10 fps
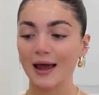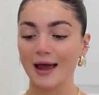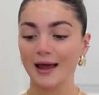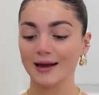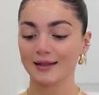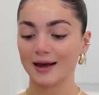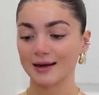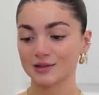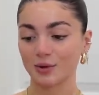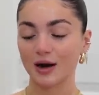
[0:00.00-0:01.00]
and
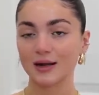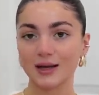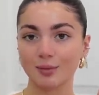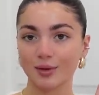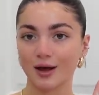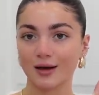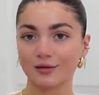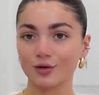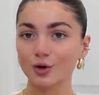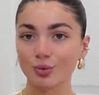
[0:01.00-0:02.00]
that is where I keep a lot
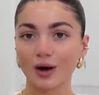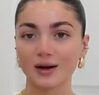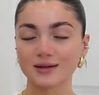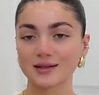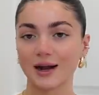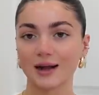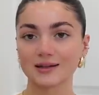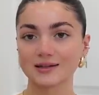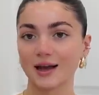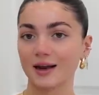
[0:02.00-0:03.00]
of new products that I
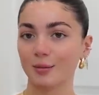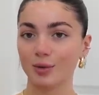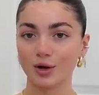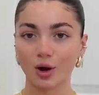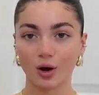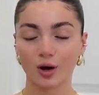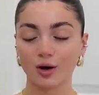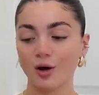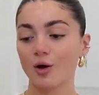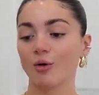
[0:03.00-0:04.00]
get sent in PR